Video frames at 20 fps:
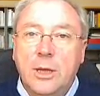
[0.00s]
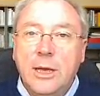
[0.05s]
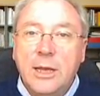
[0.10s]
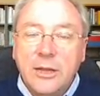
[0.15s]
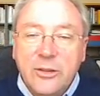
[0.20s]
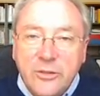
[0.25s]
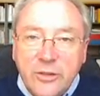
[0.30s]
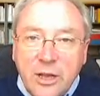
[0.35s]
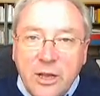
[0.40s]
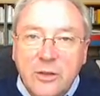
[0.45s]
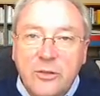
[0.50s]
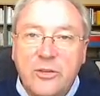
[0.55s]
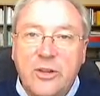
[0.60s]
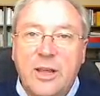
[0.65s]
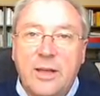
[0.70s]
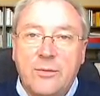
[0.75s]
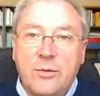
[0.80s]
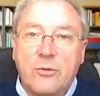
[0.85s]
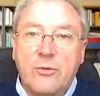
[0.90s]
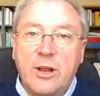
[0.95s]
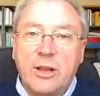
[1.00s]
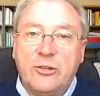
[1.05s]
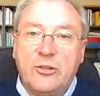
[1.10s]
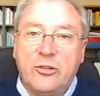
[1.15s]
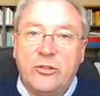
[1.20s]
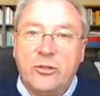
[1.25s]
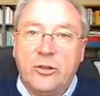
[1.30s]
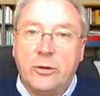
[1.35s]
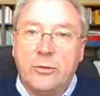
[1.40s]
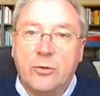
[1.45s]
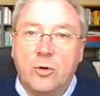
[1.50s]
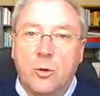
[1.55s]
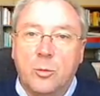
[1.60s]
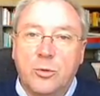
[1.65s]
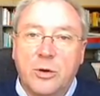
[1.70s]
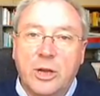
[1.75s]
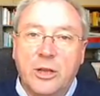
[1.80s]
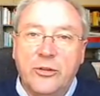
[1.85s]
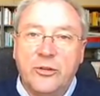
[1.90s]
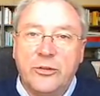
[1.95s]
It does have a register of
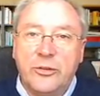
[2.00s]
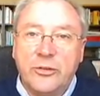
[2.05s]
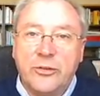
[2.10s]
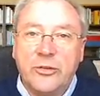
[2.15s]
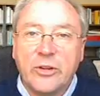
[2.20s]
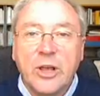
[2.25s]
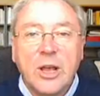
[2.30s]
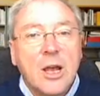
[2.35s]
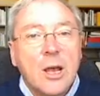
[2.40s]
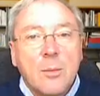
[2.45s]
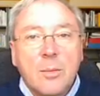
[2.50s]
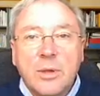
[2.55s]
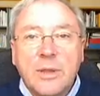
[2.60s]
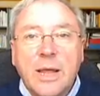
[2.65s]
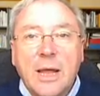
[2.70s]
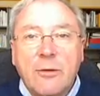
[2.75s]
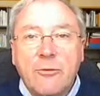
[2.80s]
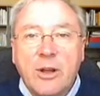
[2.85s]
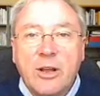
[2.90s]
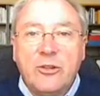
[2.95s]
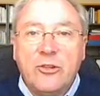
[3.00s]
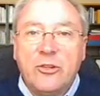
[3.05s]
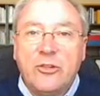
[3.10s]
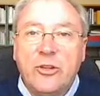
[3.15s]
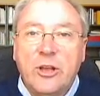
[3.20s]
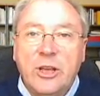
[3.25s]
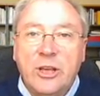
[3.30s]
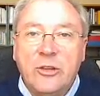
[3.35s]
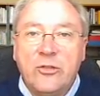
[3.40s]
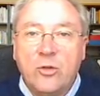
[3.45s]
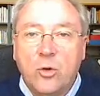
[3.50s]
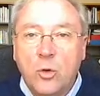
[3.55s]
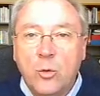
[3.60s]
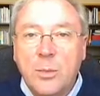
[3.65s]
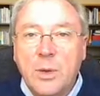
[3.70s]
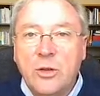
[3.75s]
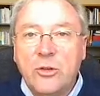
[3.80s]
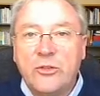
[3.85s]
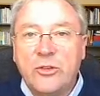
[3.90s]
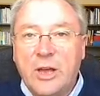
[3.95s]
corporations, but that register is
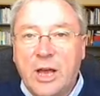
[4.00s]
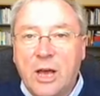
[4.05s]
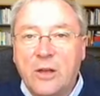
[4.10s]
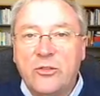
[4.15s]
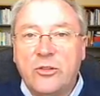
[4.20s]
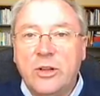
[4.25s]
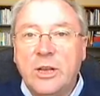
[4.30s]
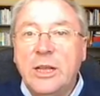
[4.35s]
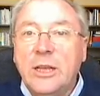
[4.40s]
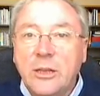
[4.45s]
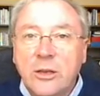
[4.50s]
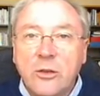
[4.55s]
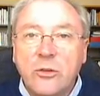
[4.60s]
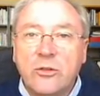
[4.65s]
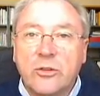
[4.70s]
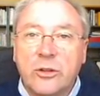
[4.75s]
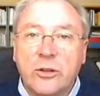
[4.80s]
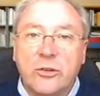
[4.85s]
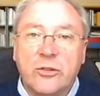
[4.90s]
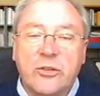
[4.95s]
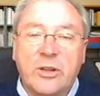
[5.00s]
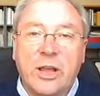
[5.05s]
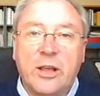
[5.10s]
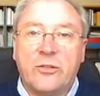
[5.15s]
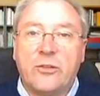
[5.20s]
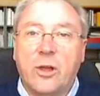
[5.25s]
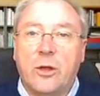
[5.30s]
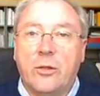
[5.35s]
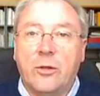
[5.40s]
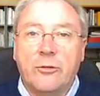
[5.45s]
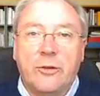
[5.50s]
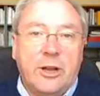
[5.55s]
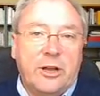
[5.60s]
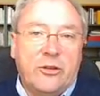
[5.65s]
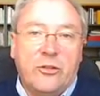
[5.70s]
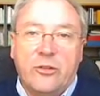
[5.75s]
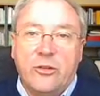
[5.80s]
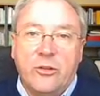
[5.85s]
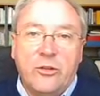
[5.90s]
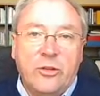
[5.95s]
almost utterly useless, as are the
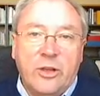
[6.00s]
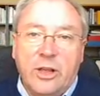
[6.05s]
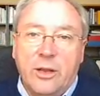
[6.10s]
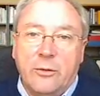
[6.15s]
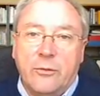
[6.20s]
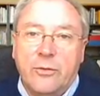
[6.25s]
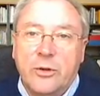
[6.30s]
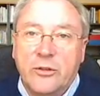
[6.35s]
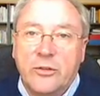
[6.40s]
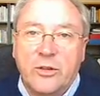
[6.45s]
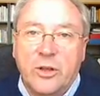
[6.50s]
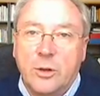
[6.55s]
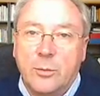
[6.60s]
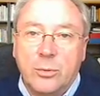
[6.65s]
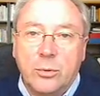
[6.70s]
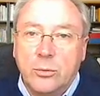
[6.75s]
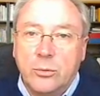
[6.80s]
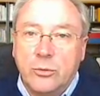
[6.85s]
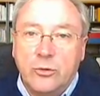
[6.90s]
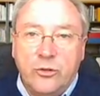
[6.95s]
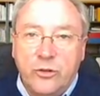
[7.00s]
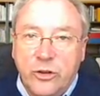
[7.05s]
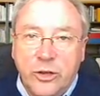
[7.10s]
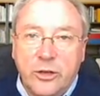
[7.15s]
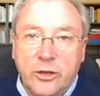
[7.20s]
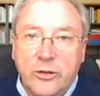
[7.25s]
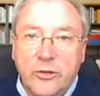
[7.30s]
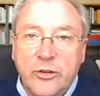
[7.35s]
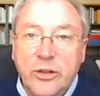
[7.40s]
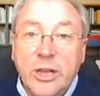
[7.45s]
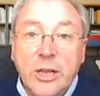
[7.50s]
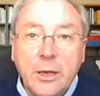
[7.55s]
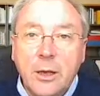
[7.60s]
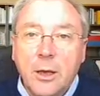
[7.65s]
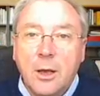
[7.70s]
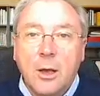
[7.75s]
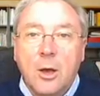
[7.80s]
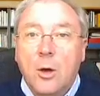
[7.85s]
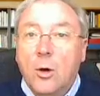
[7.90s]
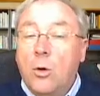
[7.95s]
registers in, for example, Jersey,
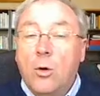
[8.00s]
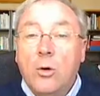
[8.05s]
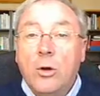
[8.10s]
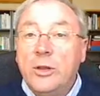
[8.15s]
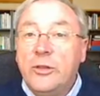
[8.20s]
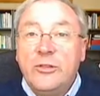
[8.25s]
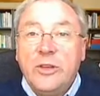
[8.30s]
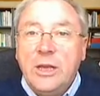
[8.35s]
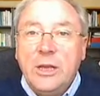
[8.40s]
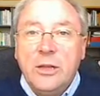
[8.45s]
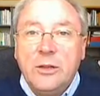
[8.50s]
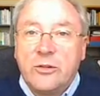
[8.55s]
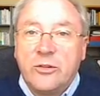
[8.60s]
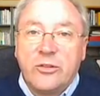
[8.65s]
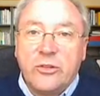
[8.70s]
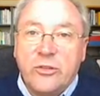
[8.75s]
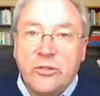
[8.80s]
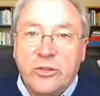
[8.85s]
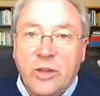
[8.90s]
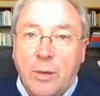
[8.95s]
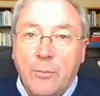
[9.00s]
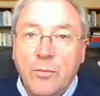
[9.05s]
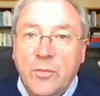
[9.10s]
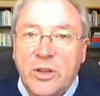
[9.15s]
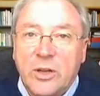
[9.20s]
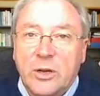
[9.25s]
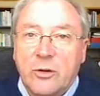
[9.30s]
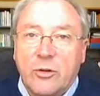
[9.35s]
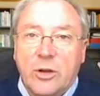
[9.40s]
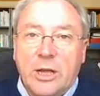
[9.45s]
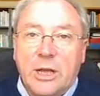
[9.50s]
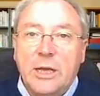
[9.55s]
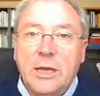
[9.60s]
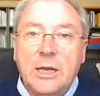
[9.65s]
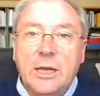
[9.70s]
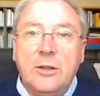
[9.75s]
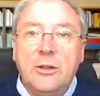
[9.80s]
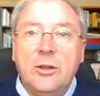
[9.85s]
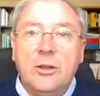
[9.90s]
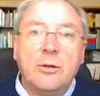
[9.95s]
or indeed, to some
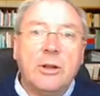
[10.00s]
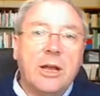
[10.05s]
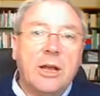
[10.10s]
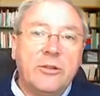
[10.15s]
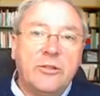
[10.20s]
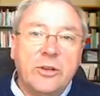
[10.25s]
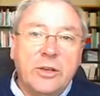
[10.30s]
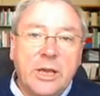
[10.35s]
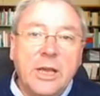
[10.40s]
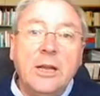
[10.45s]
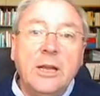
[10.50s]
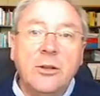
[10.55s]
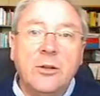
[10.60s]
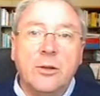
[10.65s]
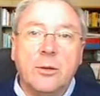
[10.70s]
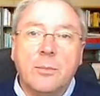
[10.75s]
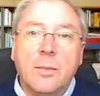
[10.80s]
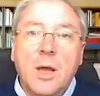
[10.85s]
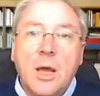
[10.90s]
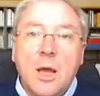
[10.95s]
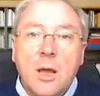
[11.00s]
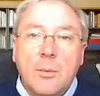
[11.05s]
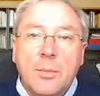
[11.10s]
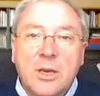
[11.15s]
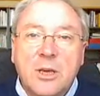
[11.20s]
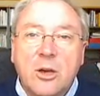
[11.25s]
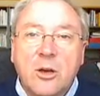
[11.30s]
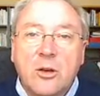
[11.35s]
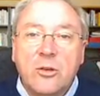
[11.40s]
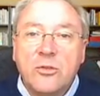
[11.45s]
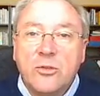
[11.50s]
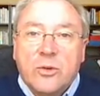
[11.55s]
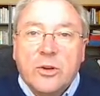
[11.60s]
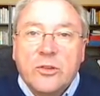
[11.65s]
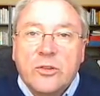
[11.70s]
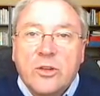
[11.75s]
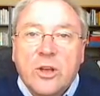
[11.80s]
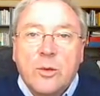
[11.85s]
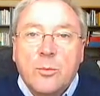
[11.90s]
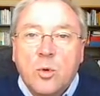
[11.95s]
degree, in the United Kingdom, because, for
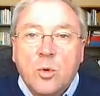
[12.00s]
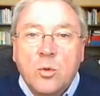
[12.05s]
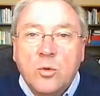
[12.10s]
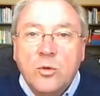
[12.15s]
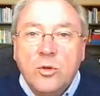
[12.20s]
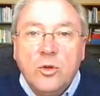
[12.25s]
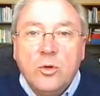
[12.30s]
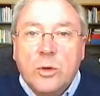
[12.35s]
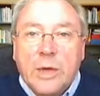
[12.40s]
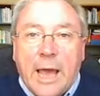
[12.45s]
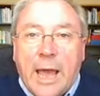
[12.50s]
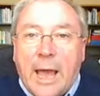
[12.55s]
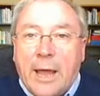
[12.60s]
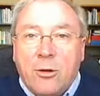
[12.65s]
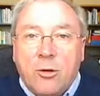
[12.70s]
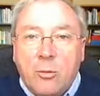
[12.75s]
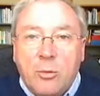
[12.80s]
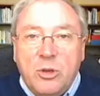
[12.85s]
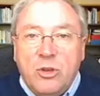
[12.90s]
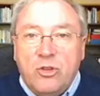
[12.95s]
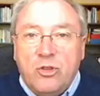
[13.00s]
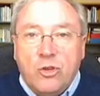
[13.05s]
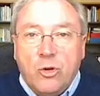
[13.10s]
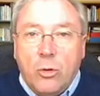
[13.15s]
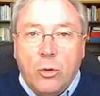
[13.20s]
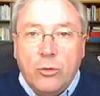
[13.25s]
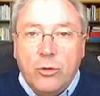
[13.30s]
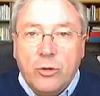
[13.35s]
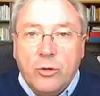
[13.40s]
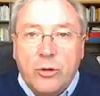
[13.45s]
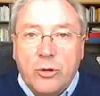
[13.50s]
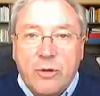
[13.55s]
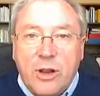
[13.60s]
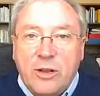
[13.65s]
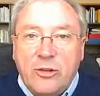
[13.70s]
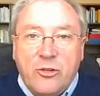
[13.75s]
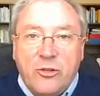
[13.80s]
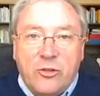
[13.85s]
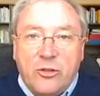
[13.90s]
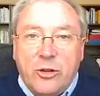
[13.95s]
example, you cannot be sure that the
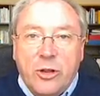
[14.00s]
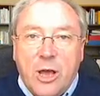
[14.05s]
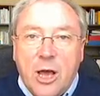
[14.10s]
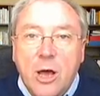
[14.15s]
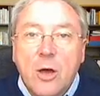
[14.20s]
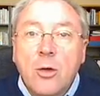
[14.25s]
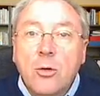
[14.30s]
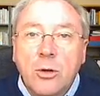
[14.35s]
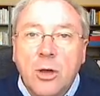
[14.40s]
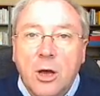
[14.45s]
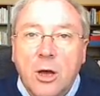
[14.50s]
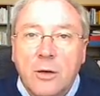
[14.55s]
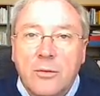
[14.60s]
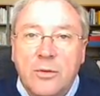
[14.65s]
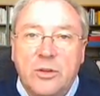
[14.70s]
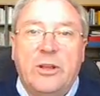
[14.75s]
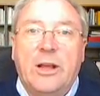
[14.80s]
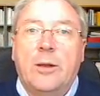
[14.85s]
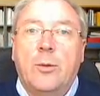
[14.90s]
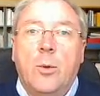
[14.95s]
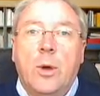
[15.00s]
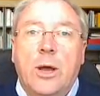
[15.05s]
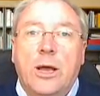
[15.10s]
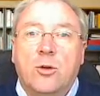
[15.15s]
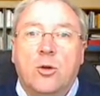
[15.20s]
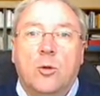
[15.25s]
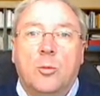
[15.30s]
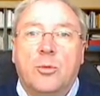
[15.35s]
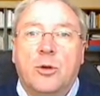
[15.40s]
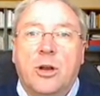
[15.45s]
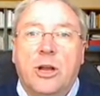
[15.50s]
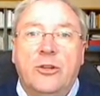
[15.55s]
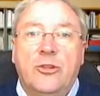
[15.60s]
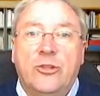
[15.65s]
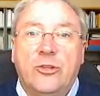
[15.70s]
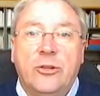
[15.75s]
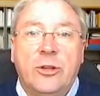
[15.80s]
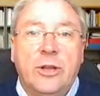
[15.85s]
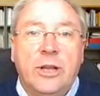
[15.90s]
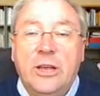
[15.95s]
registered owner of a Delaware
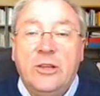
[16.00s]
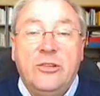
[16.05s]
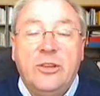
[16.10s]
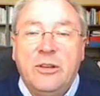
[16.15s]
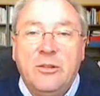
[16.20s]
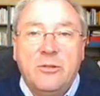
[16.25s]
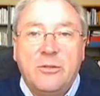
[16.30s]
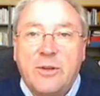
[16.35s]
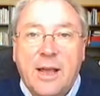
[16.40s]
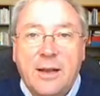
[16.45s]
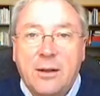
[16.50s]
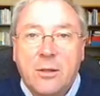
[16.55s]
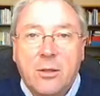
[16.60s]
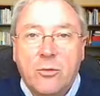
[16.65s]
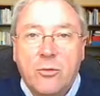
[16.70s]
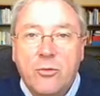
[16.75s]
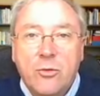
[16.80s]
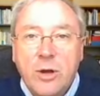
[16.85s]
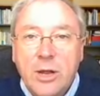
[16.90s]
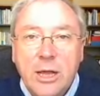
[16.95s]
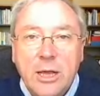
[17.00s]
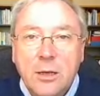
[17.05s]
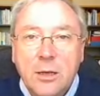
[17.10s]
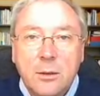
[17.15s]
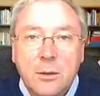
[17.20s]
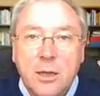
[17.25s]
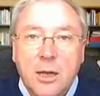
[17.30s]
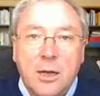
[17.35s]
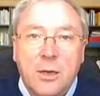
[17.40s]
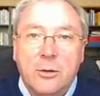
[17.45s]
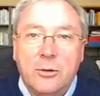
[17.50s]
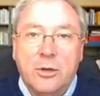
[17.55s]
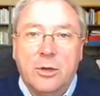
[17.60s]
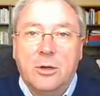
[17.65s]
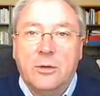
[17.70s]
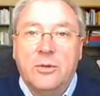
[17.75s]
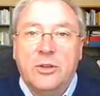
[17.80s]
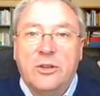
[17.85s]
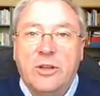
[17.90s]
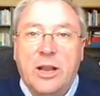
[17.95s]
corporation is, in fact, the real owner
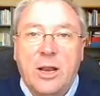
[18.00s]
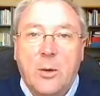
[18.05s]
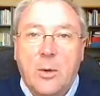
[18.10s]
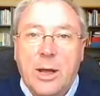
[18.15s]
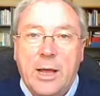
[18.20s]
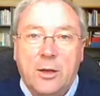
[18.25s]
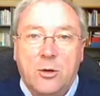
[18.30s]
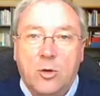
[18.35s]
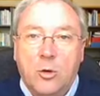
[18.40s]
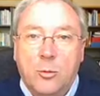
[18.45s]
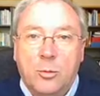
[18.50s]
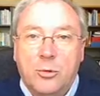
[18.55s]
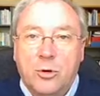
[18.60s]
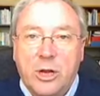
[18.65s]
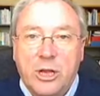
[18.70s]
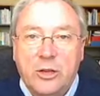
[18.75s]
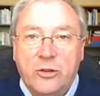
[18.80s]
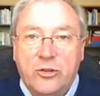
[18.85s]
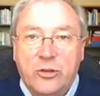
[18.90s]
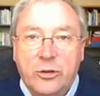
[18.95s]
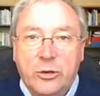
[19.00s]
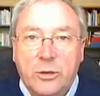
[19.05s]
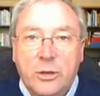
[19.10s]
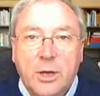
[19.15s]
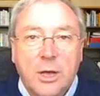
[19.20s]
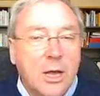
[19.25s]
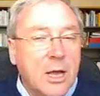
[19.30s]
of a Delaware corporation.